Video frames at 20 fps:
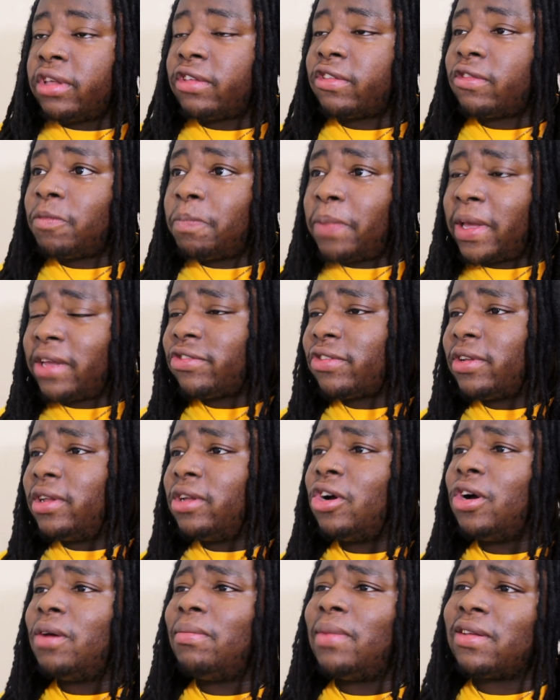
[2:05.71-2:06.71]
especially
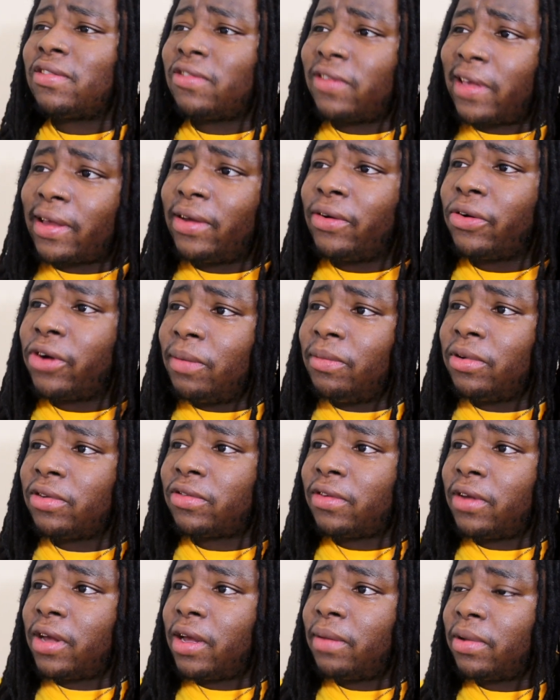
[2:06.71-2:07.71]
on my second
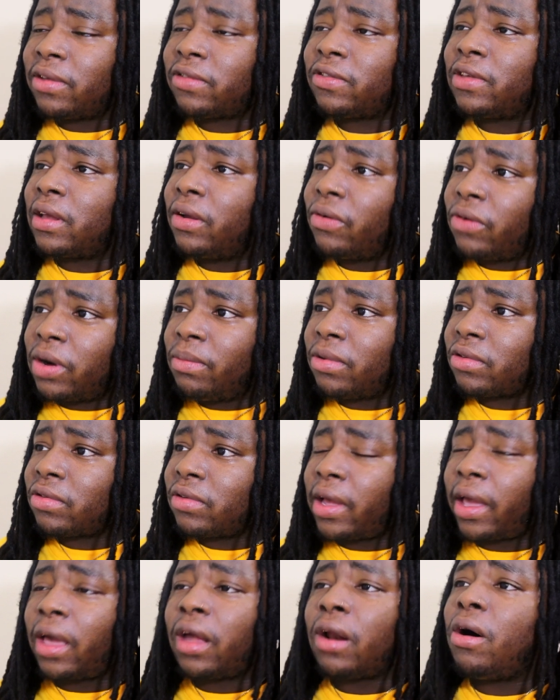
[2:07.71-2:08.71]
grandma's side. My second grandma's
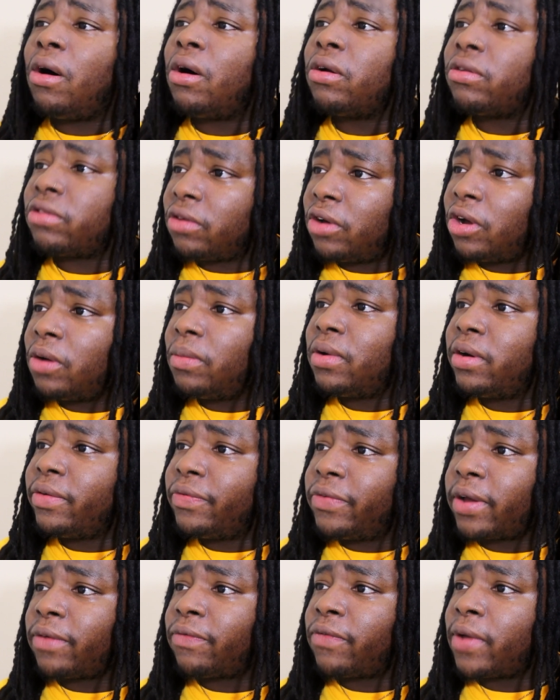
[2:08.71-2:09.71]
side got all the tall
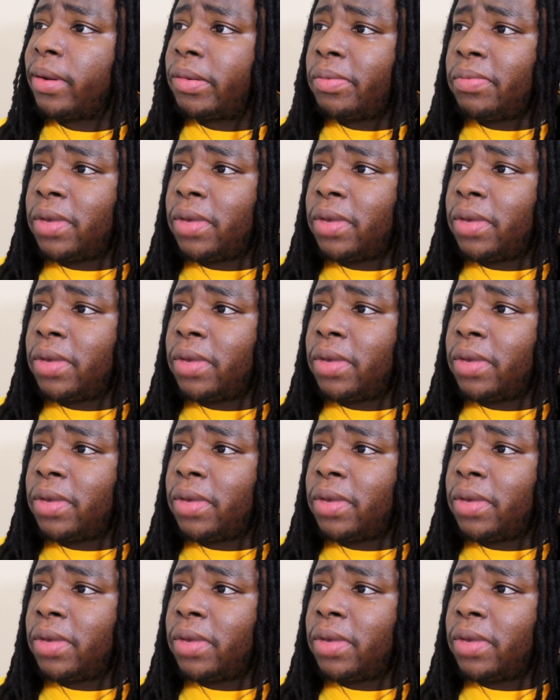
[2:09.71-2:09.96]
motherfucking family